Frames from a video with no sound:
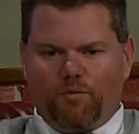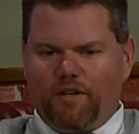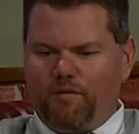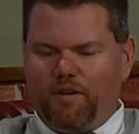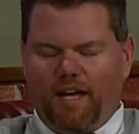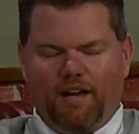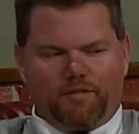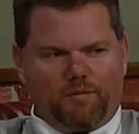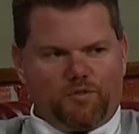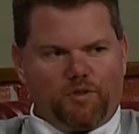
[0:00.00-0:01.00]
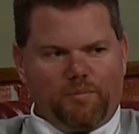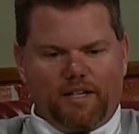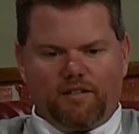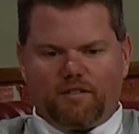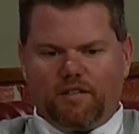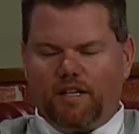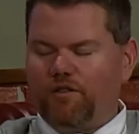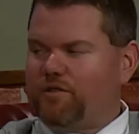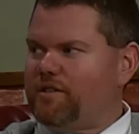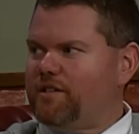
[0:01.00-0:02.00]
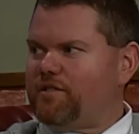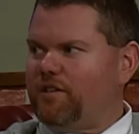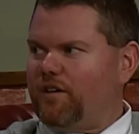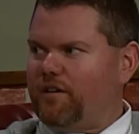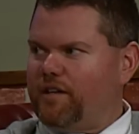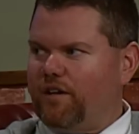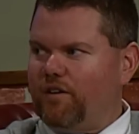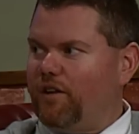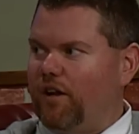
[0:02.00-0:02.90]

We we have some tremendous leaders this year, you know,